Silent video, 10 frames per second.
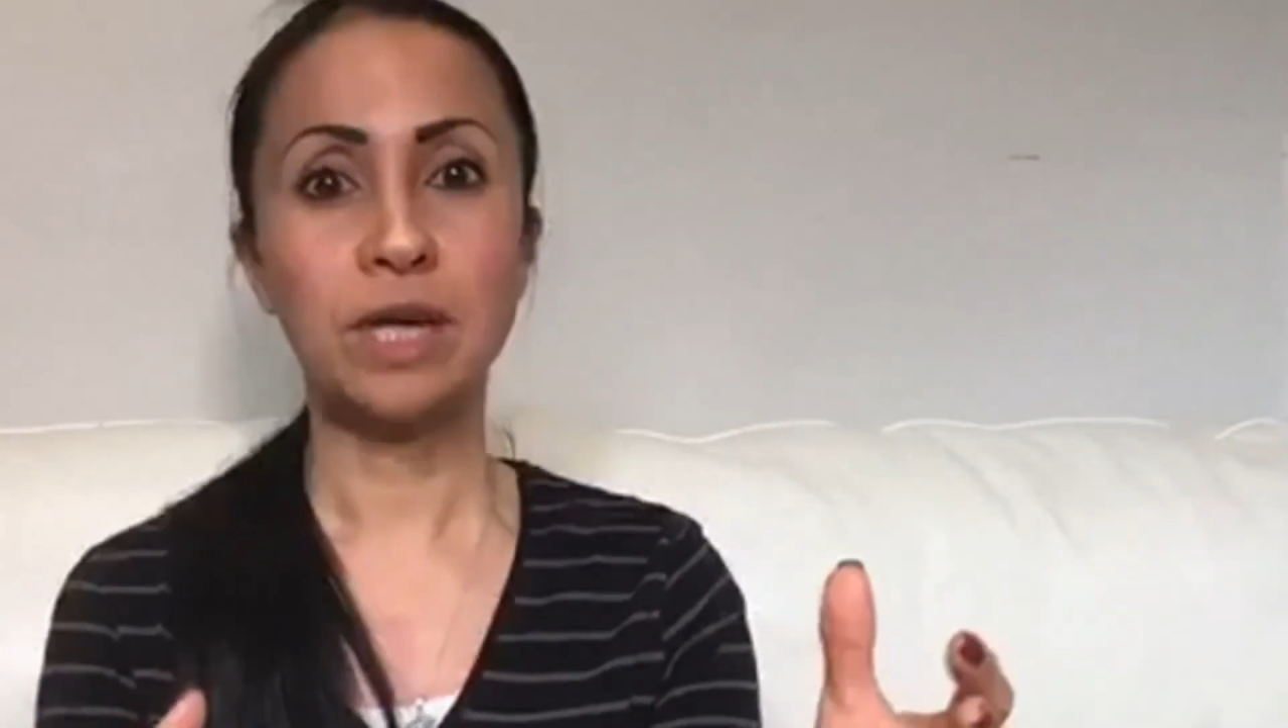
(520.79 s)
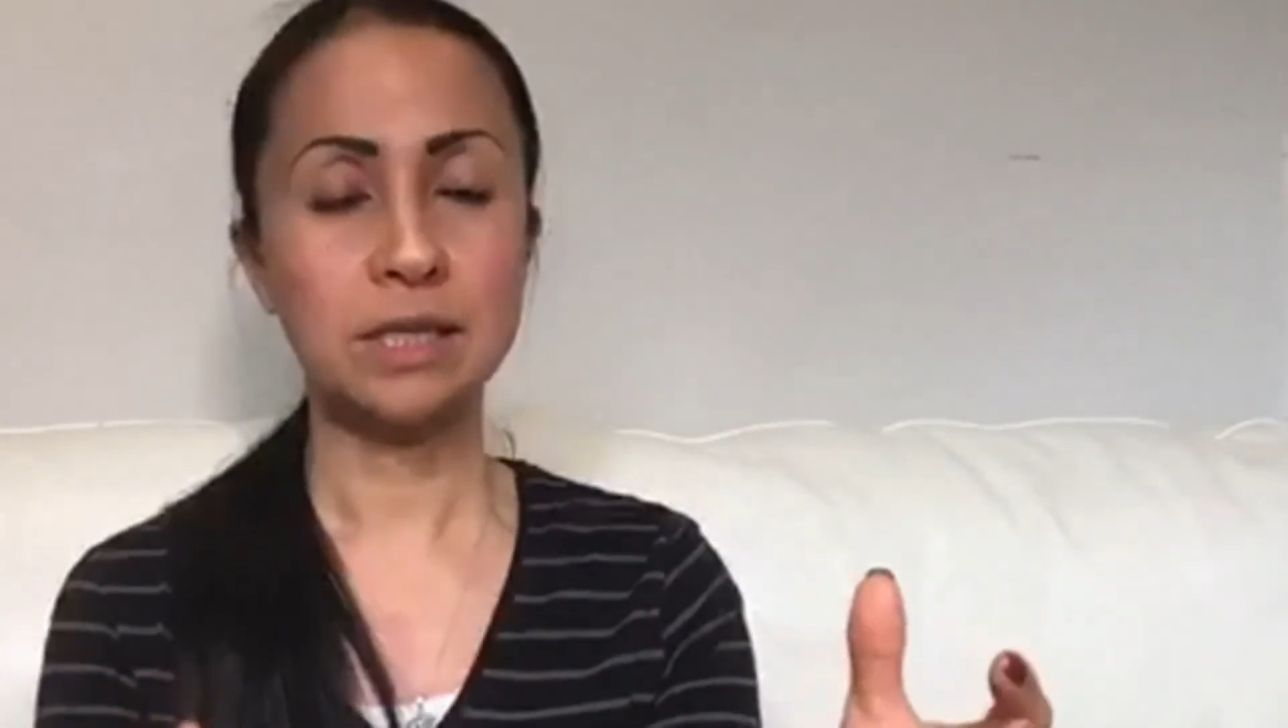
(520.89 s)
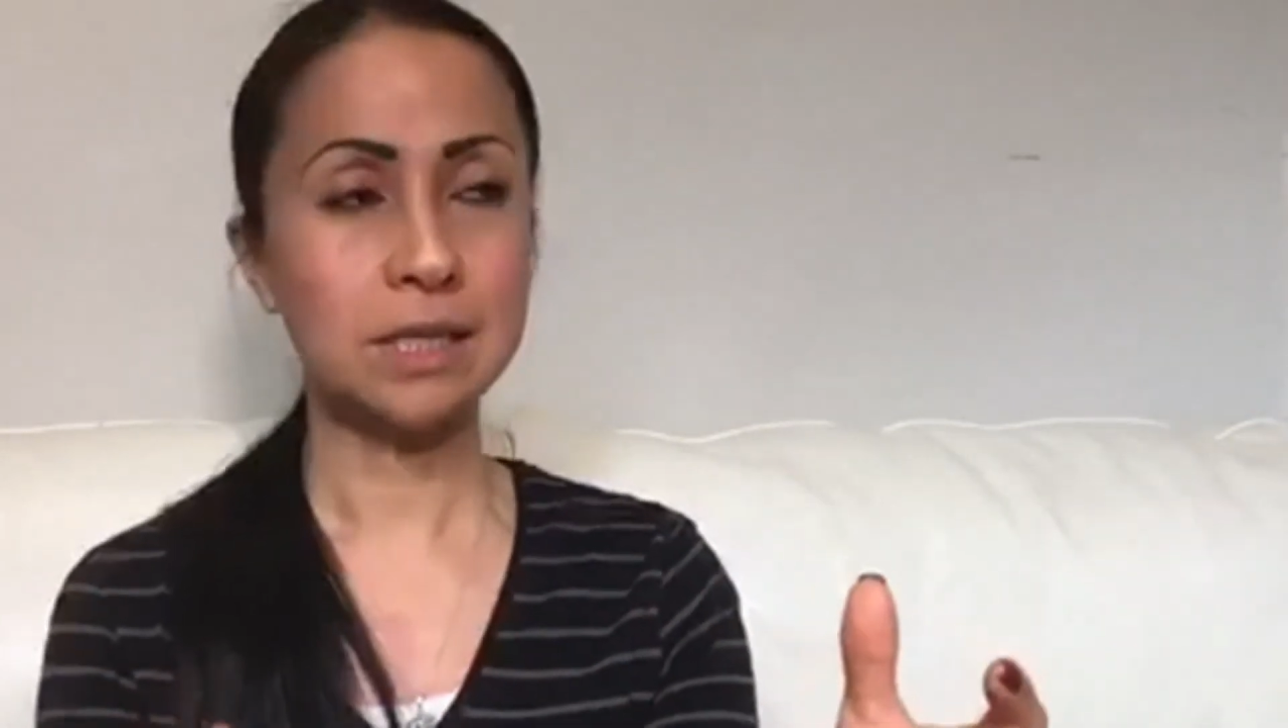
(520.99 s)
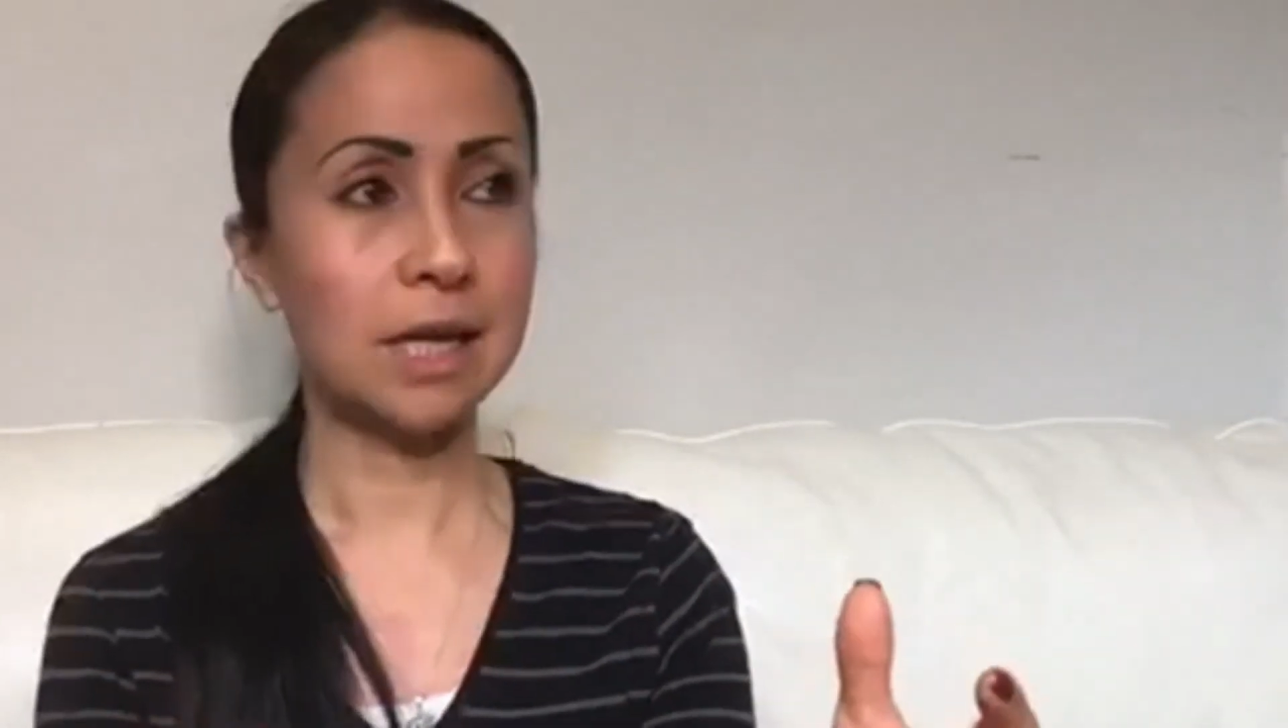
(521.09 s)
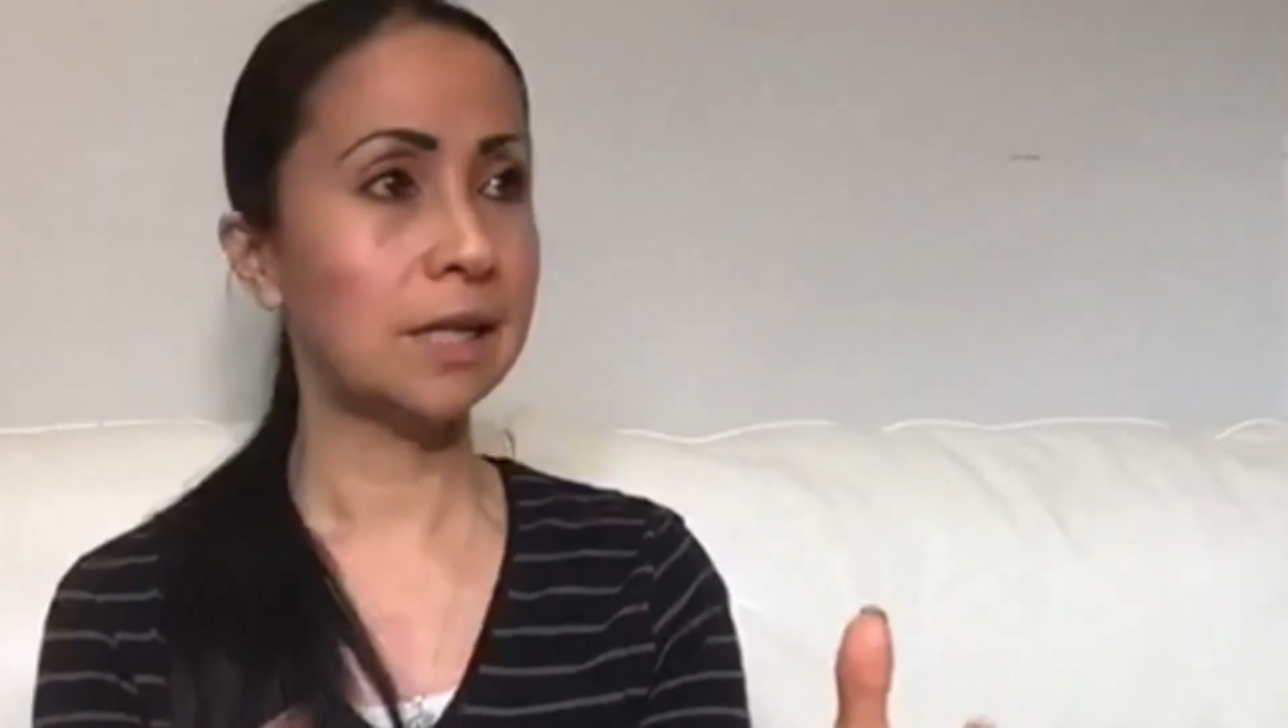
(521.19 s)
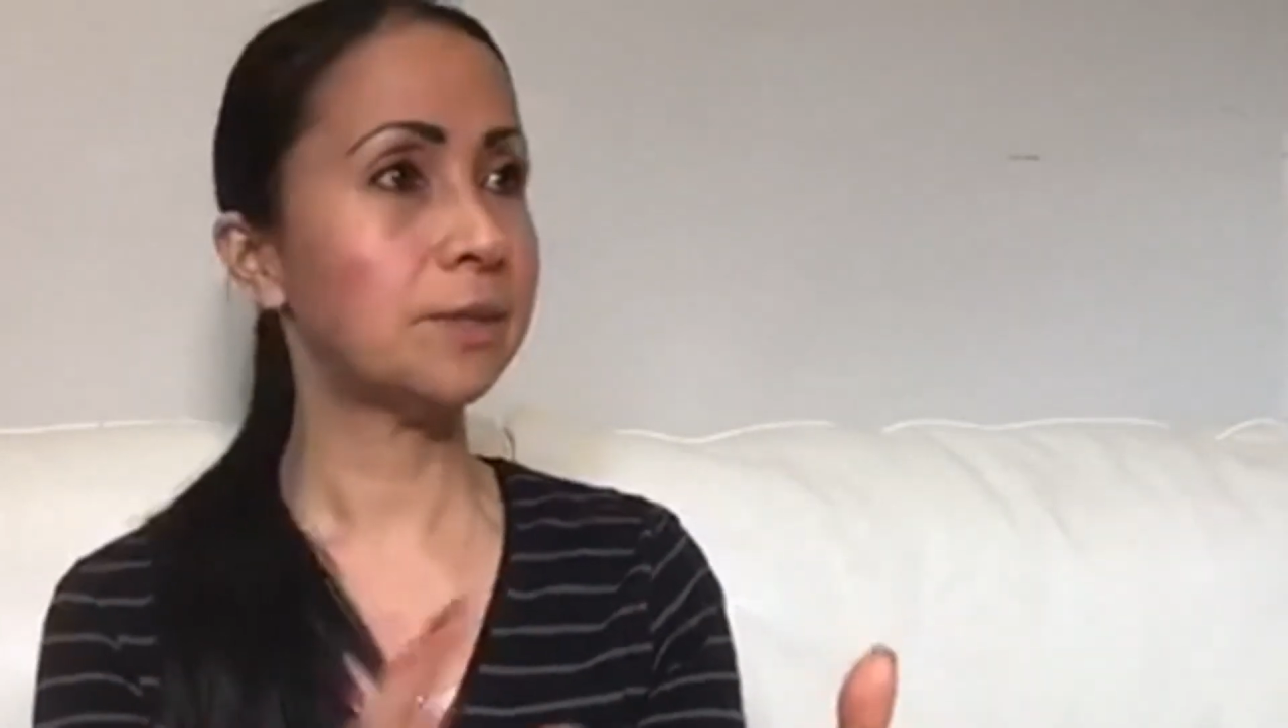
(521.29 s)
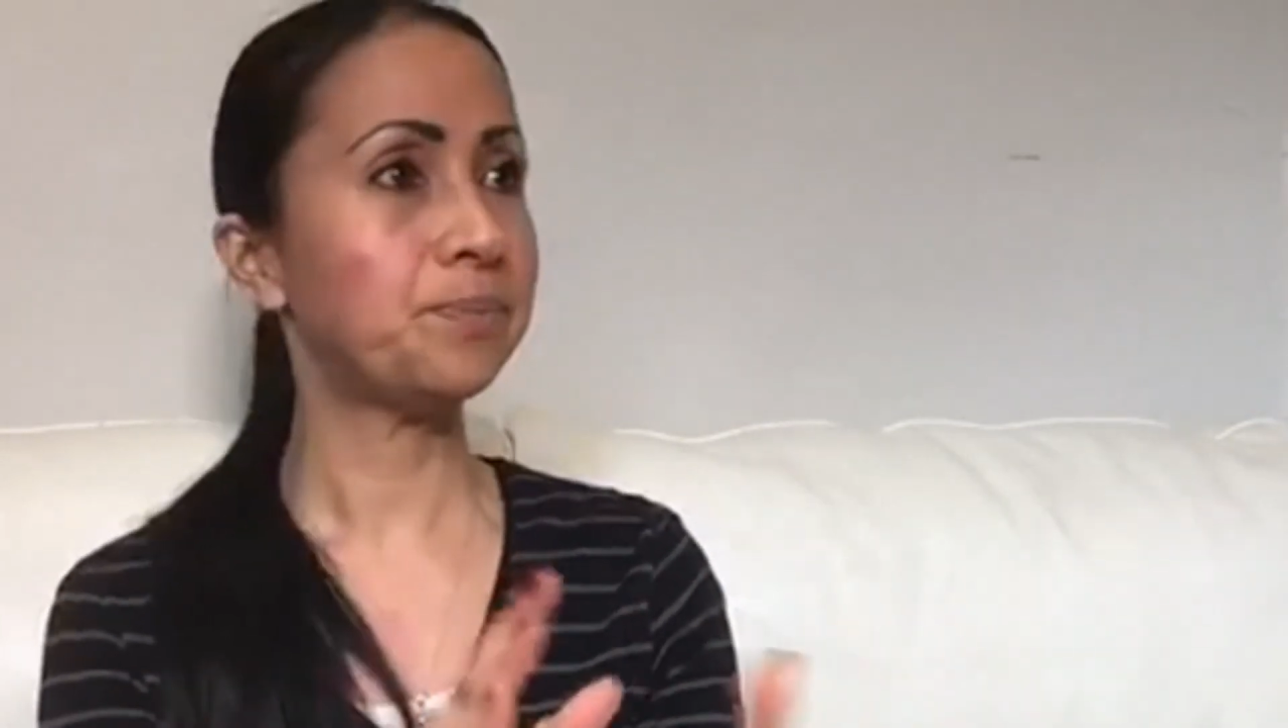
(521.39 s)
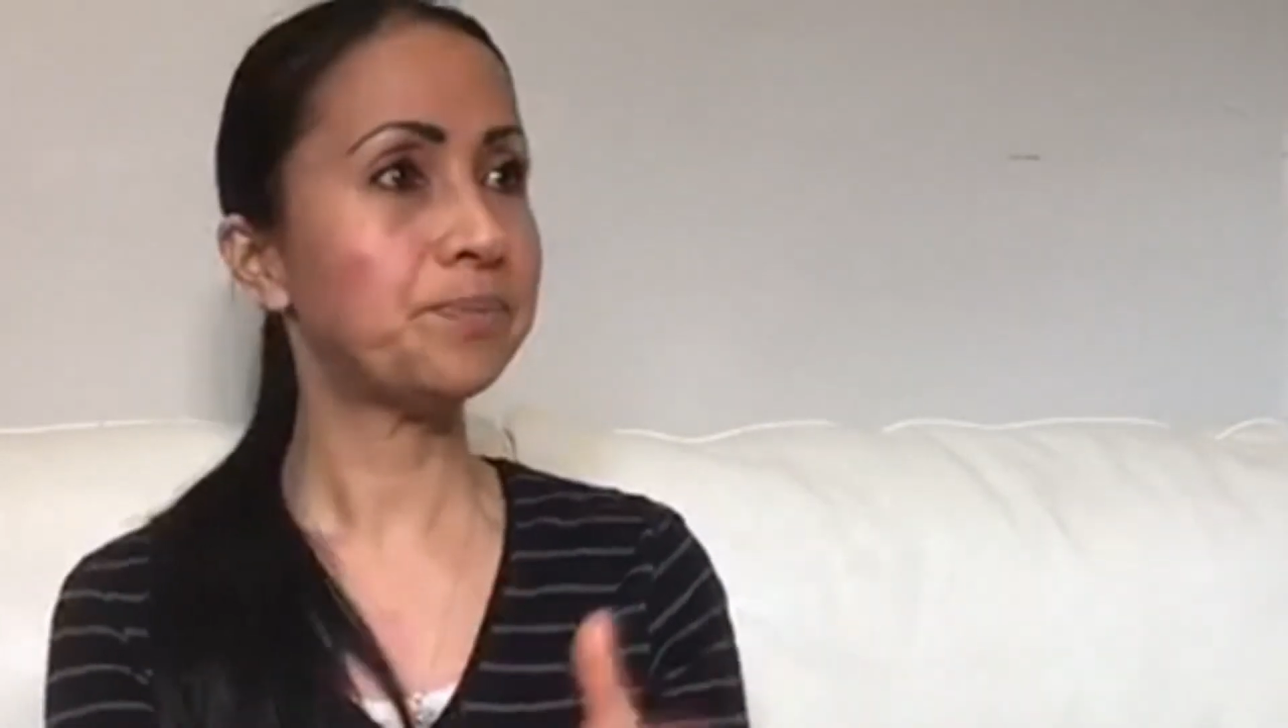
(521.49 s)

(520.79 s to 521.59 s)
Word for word: instinct.